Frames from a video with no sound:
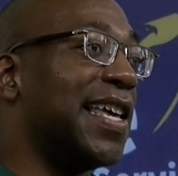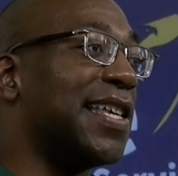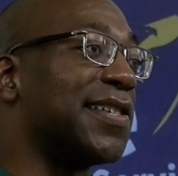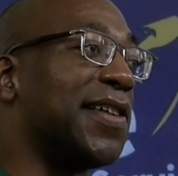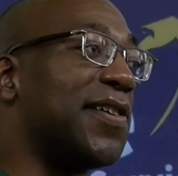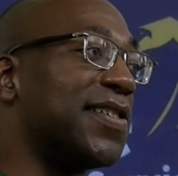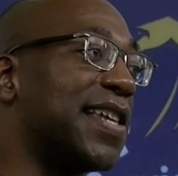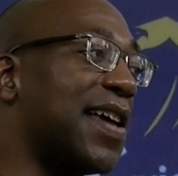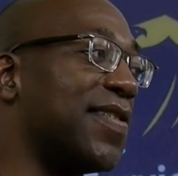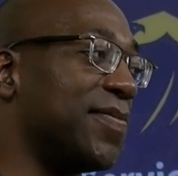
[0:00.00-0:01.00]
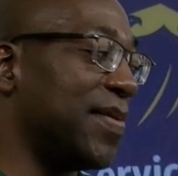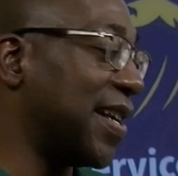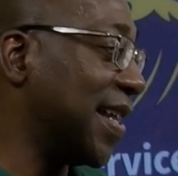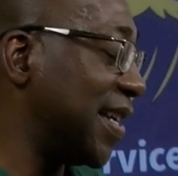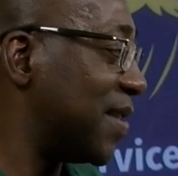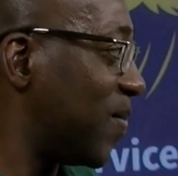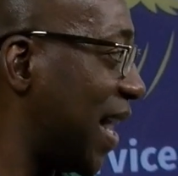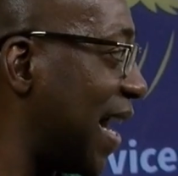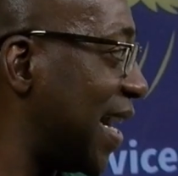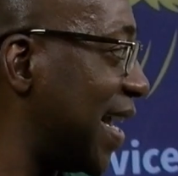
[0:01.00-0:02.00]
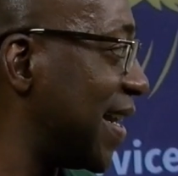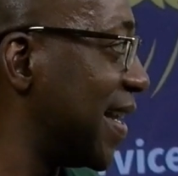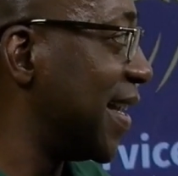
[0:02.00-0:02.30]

as long as I've been on this planet.